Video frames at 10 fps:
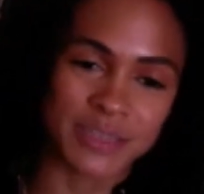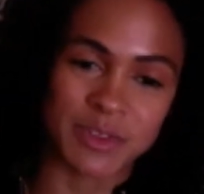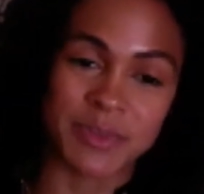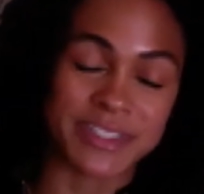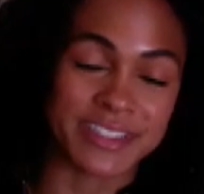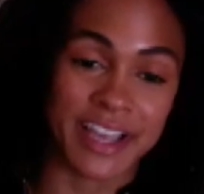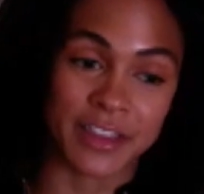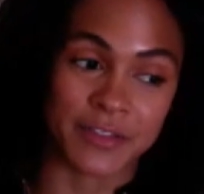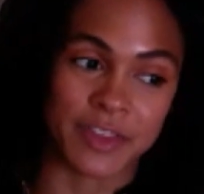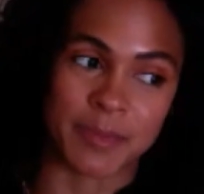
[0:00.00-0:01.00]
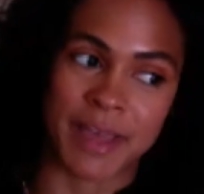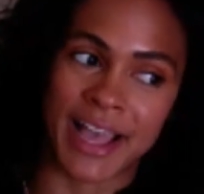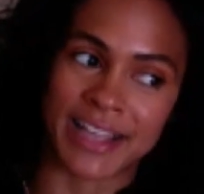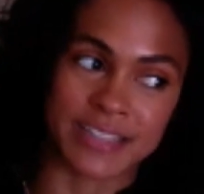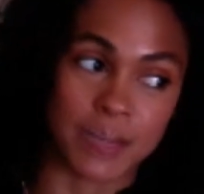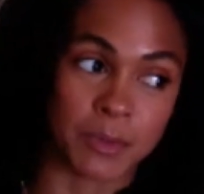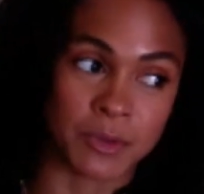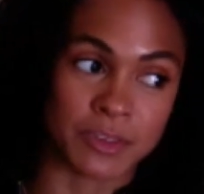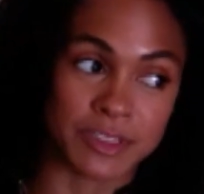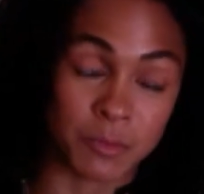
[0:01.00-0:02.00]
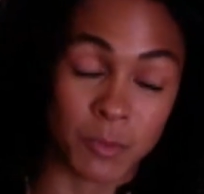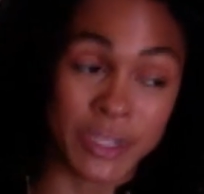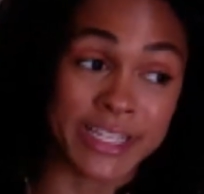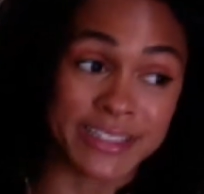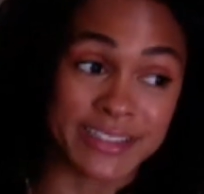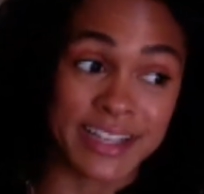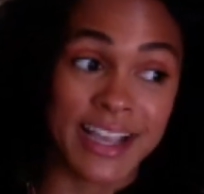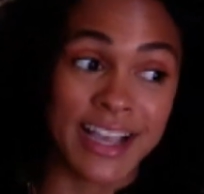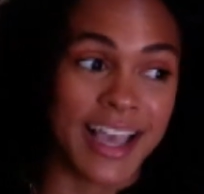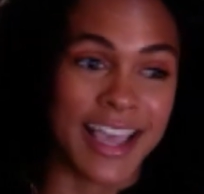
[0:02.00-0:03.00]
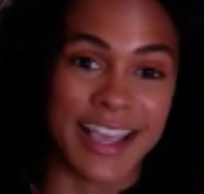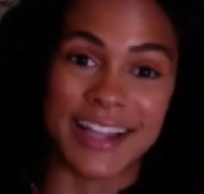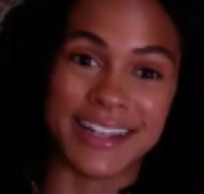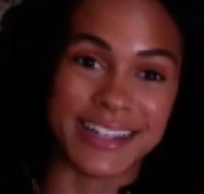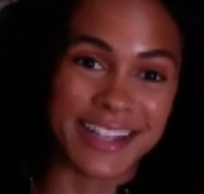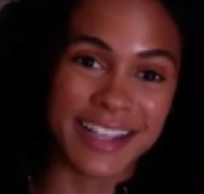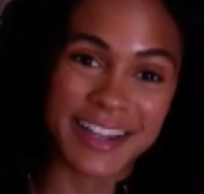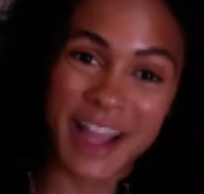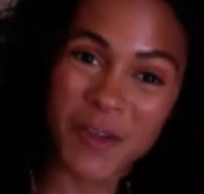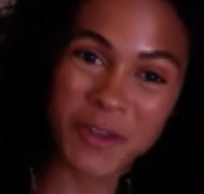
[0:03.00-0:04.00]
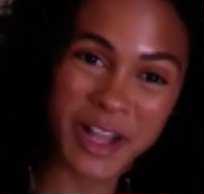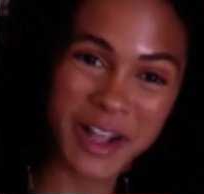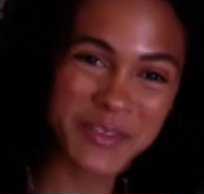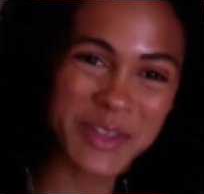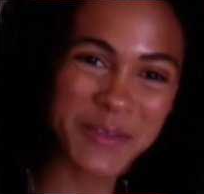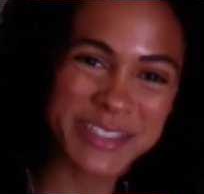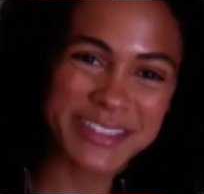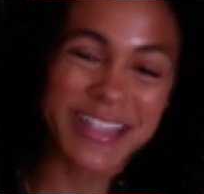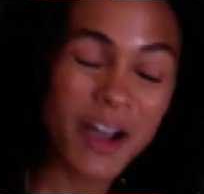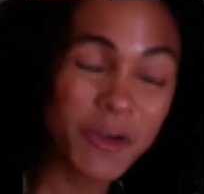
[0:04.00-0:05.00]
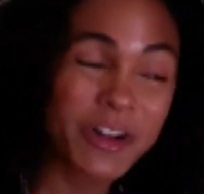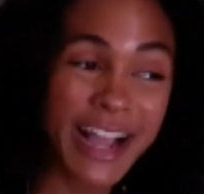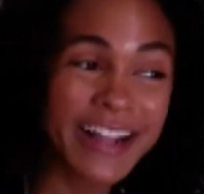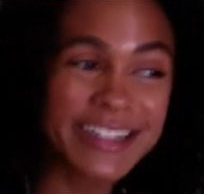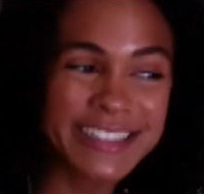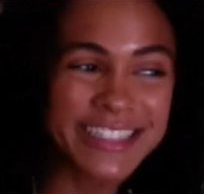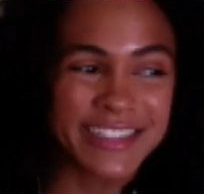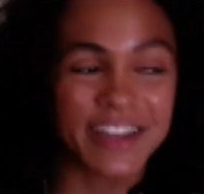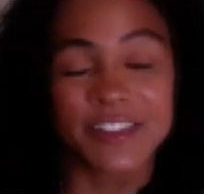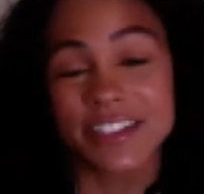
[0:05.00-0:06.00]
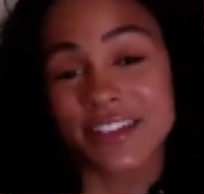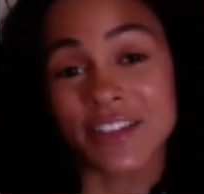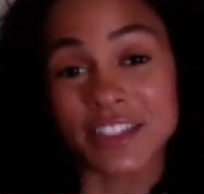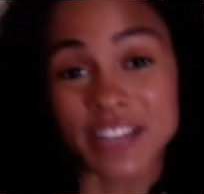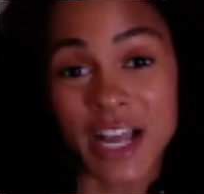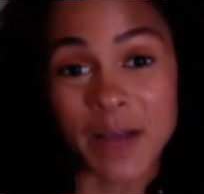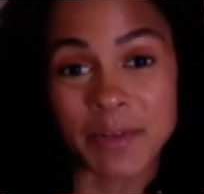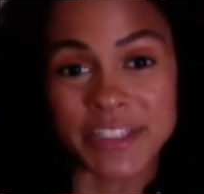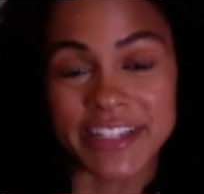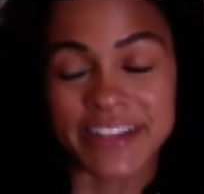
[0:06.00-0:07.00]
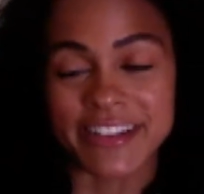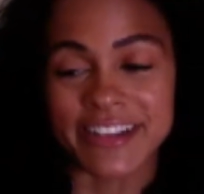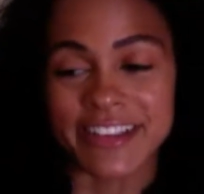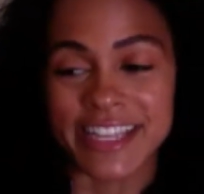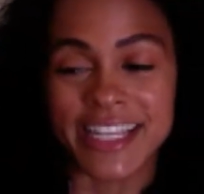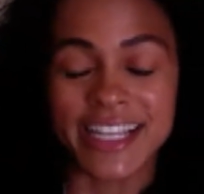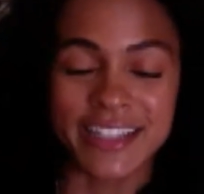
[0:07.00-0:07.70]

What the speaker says: We've been together for the past couple of weeks, and now we're not going to be able to, now we're not going to see each other just on the job particularly.